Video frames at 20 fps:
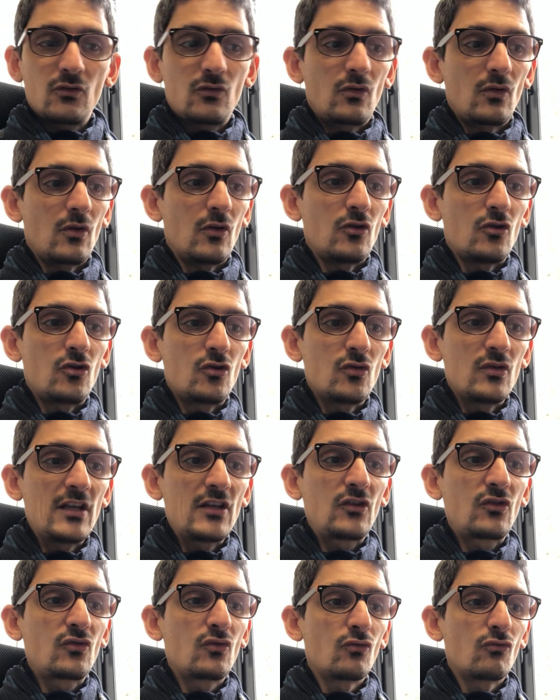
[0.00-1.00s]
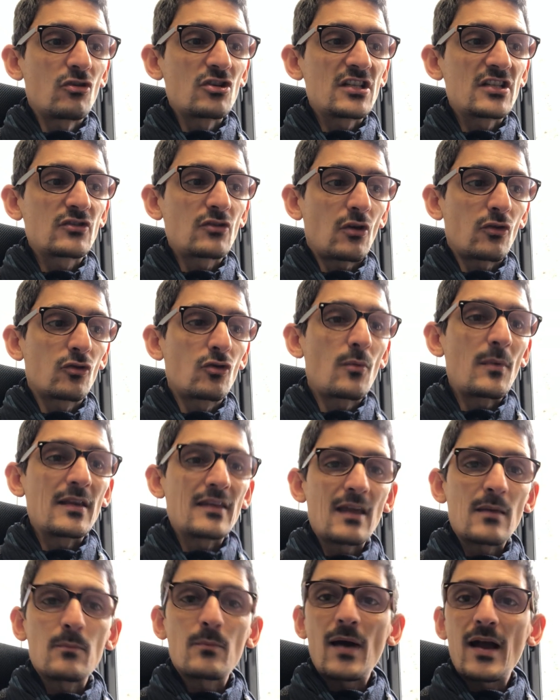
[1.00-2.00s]
You need to register the domain
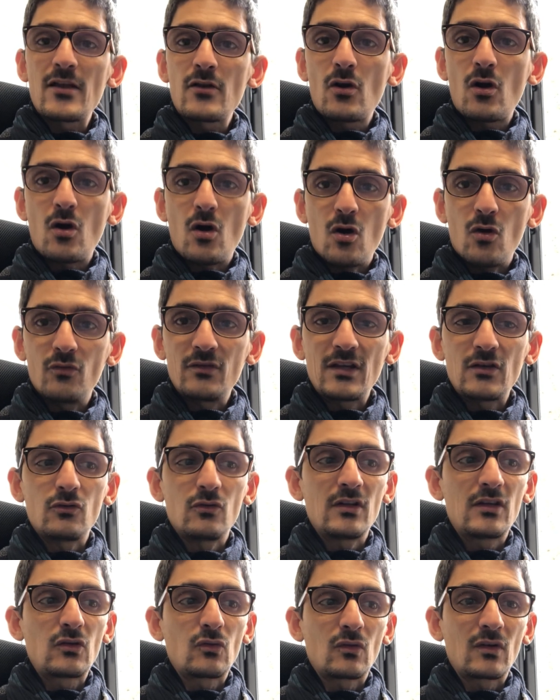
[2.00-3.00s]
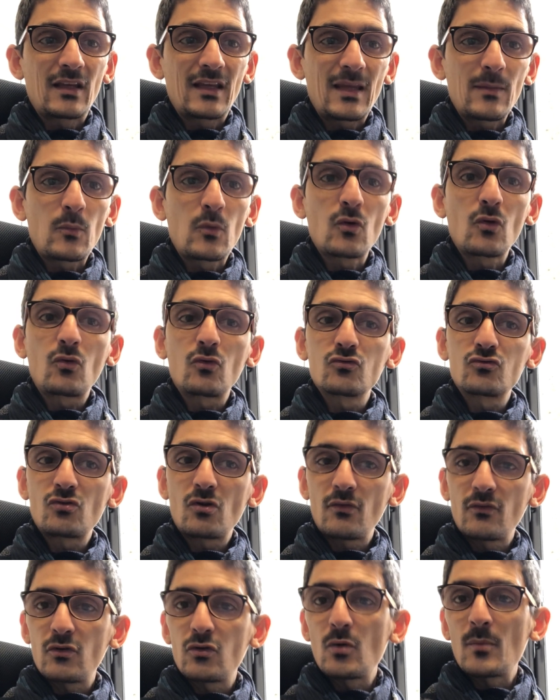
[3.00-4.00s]
name by your own, and you need to keep the
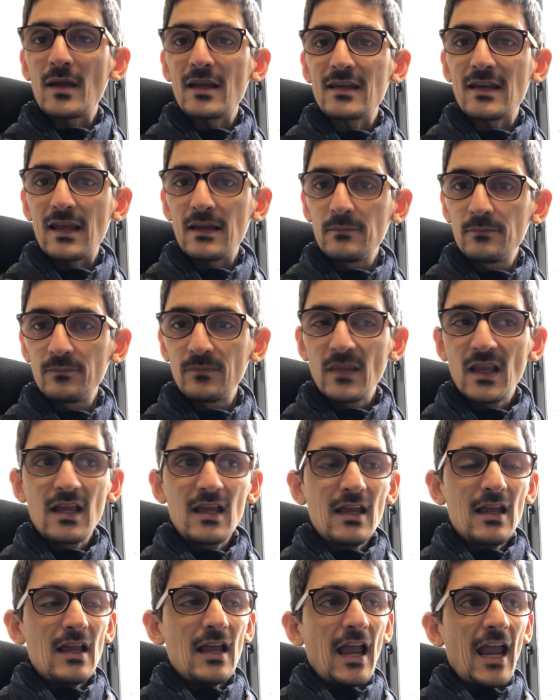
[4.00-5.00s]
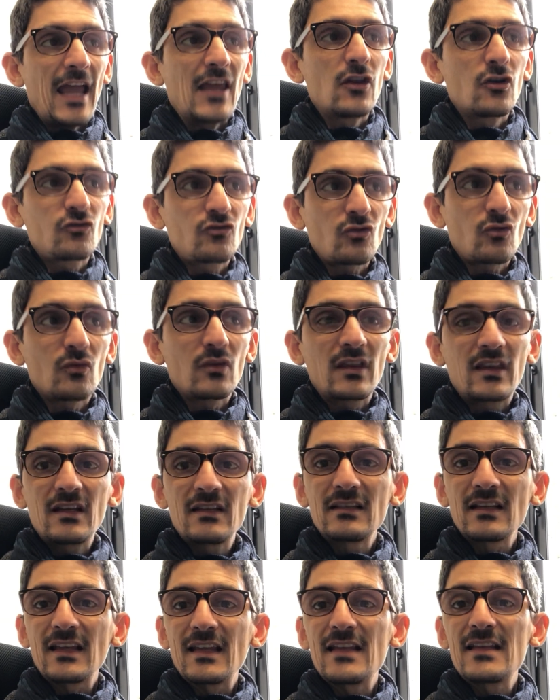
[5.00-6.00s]
control of the domain name. And the second
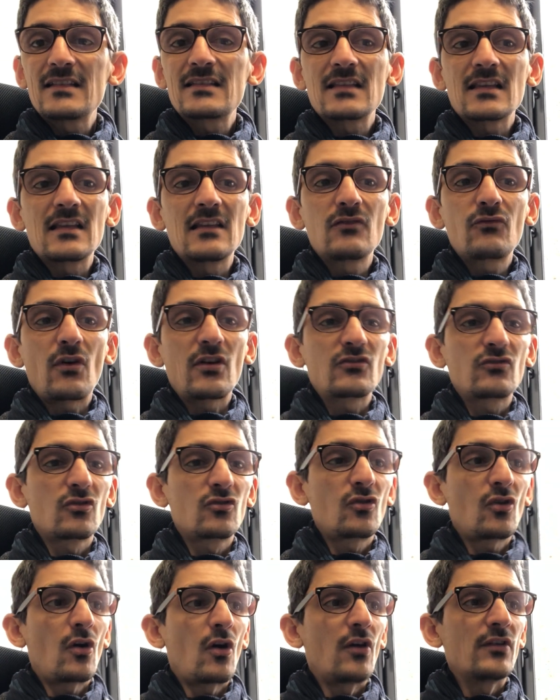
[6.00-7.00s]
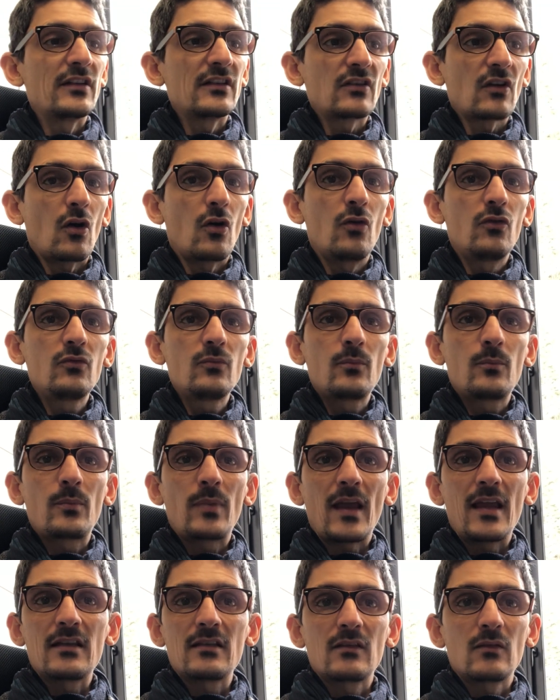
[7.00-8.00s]
thing is the infrastructure on its own,
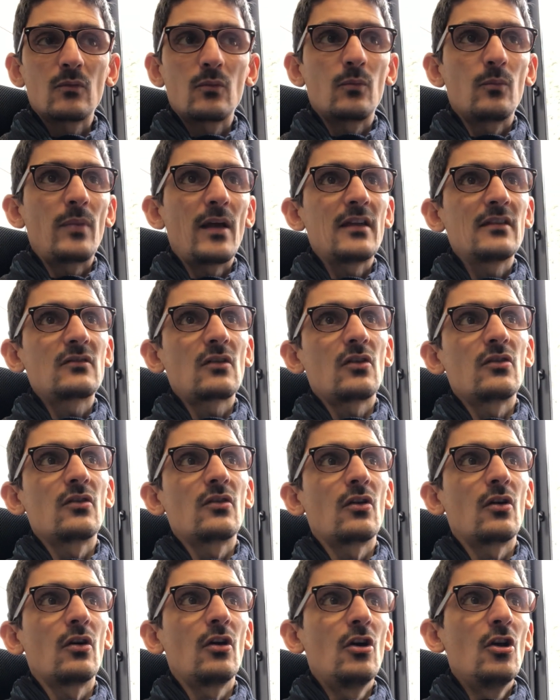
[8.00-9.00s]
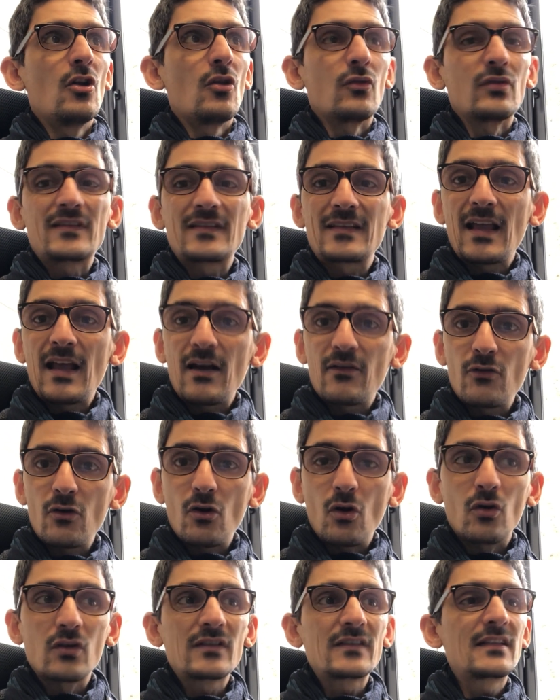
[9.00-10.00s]
based on the server
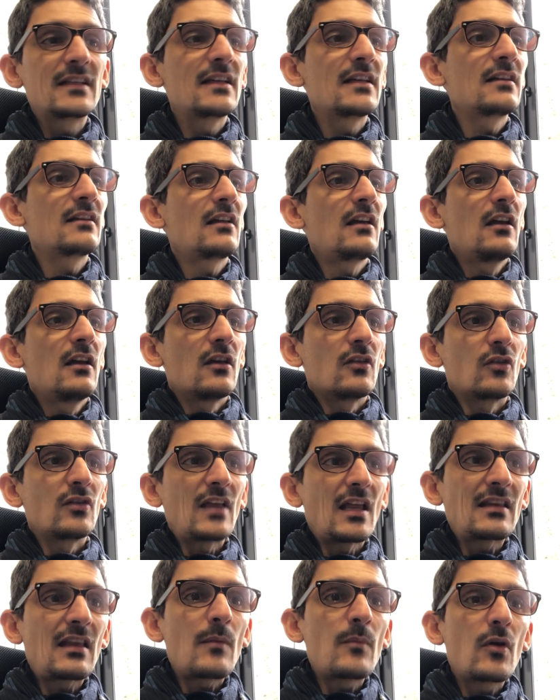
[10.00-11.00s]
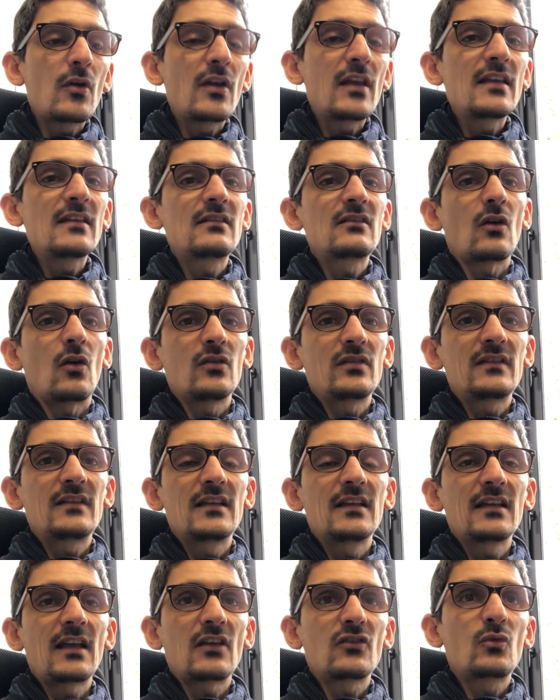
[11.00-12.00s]
hosting, the database
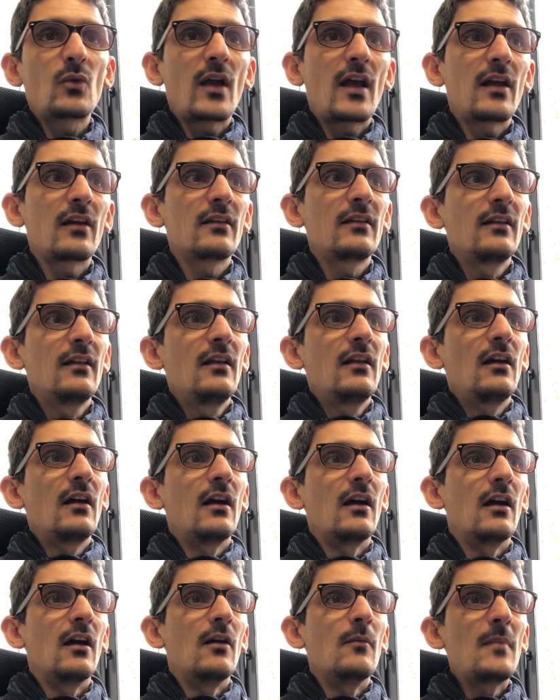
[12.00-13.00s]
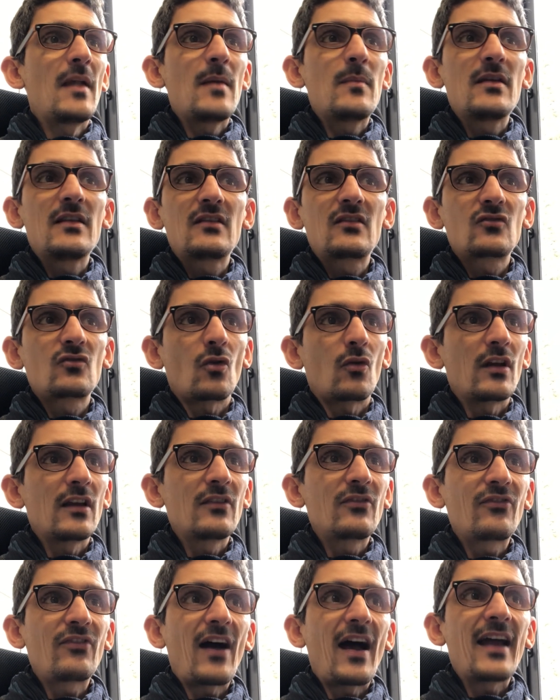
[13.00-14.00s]
hosting as well, maybe storing
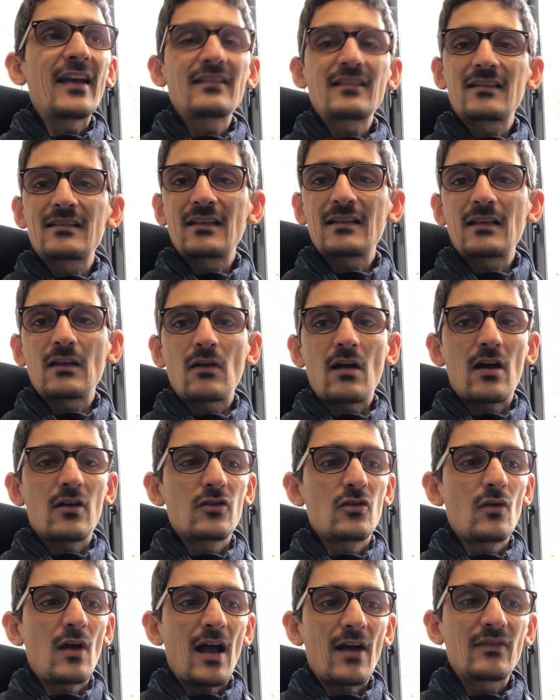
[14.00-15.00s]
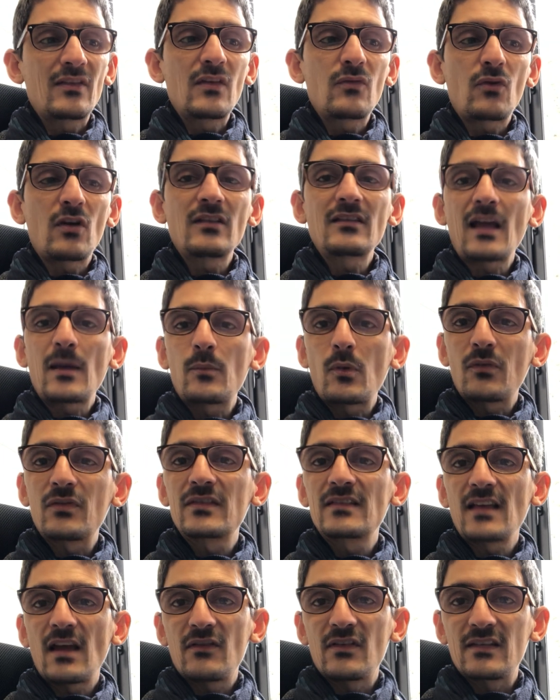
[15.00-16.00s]
files, etc. You have different type of
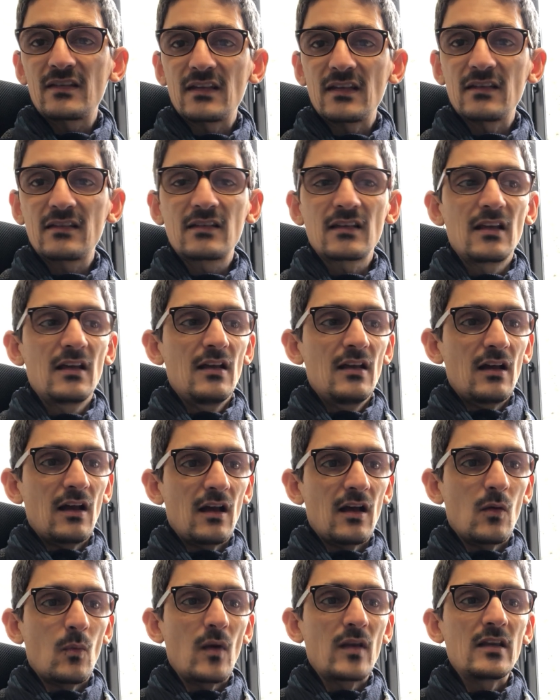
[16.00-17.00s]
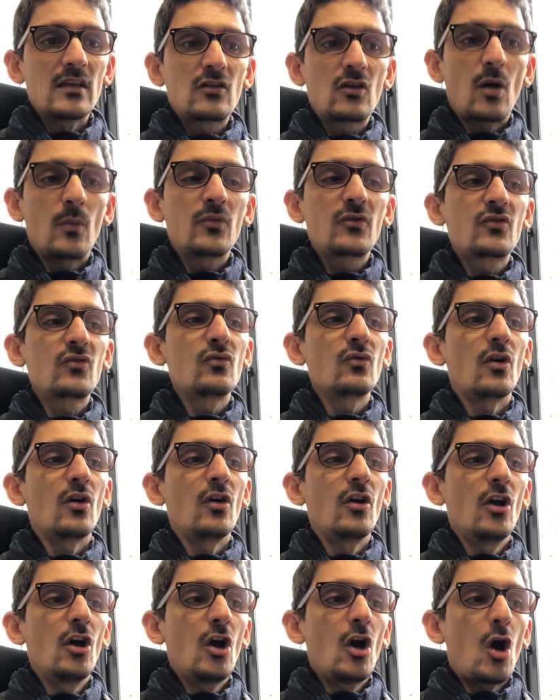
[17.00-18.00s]
services when it comes
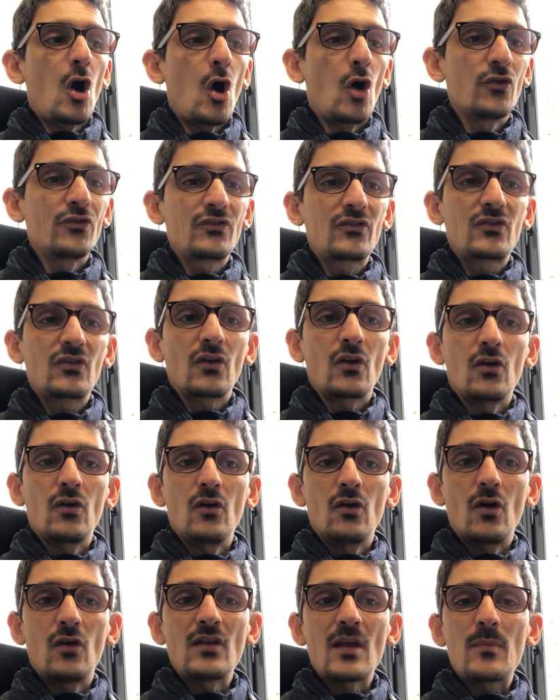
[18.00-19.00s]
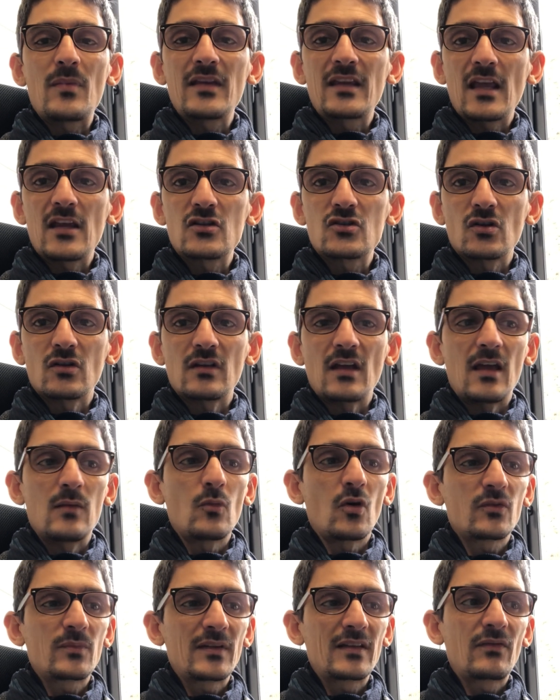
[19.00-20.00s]
to host an application, and
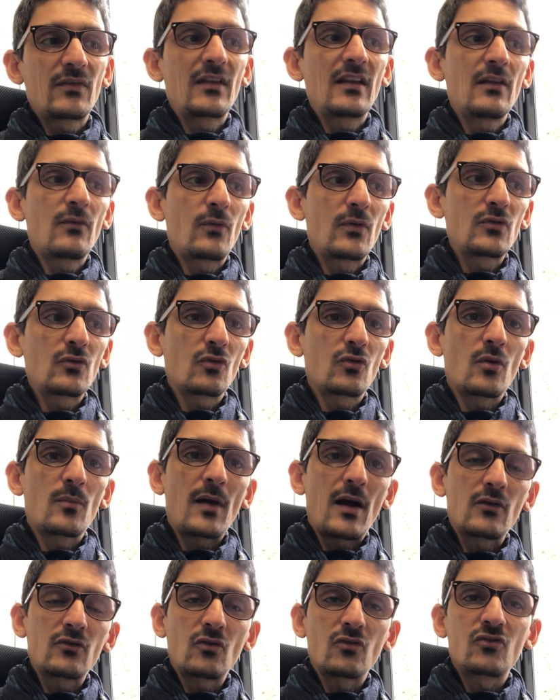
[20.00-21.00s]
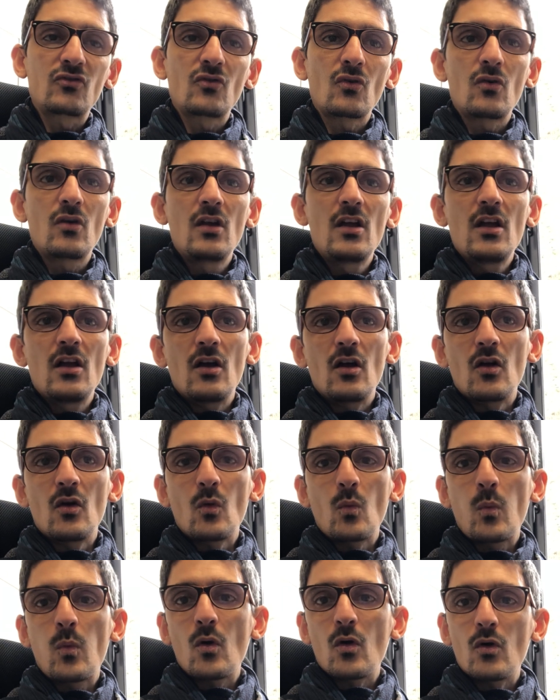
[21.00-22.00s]
more specifically if we talk about also a
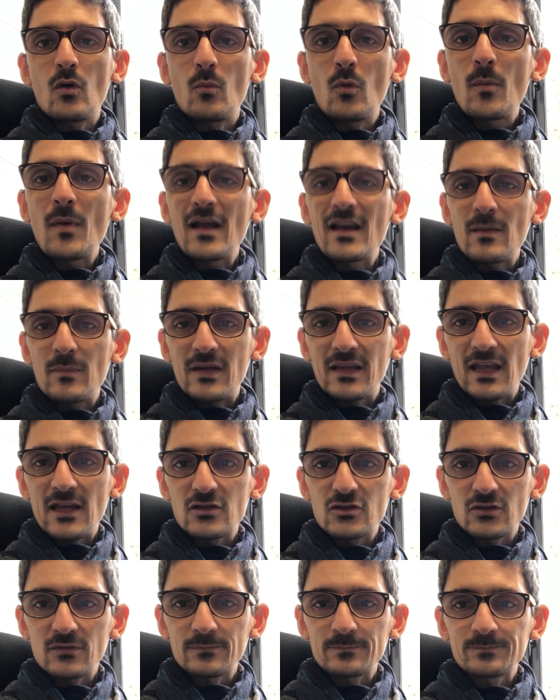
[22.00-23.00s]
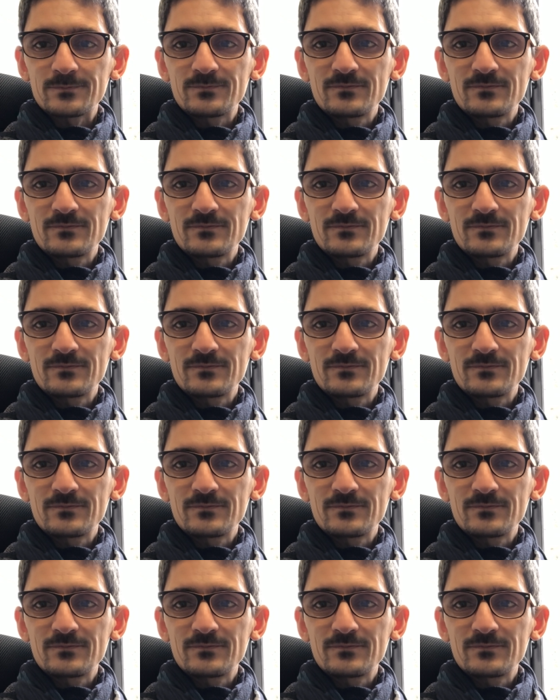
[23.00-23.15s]
mobile application.